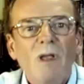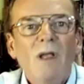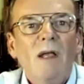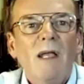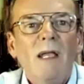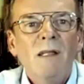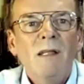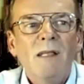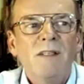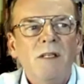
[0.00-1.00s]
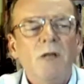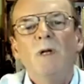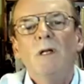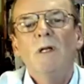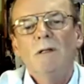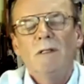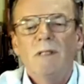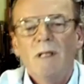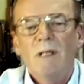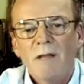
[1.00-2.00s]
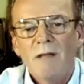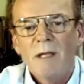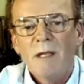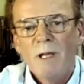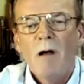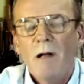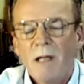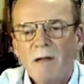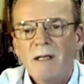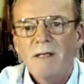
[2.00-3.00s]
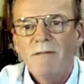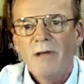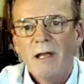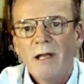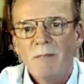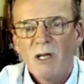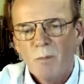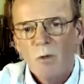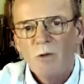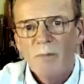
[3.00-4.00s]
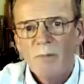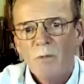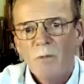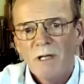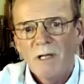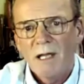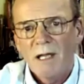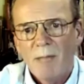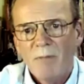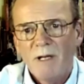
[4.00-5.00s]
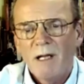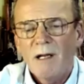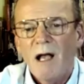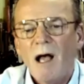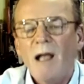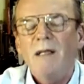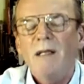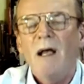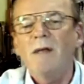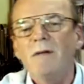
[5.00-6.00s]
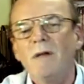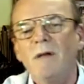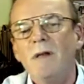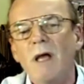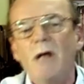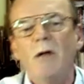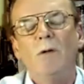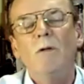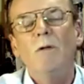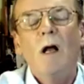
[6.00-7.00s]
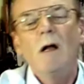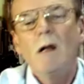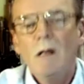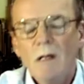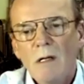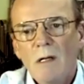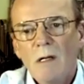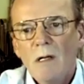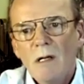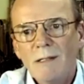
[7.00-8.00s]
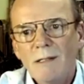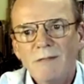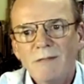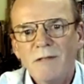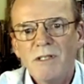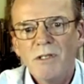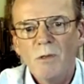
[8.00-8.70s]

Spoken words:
new world, I think we are going to find much more remote working happening. And I don't know for sure that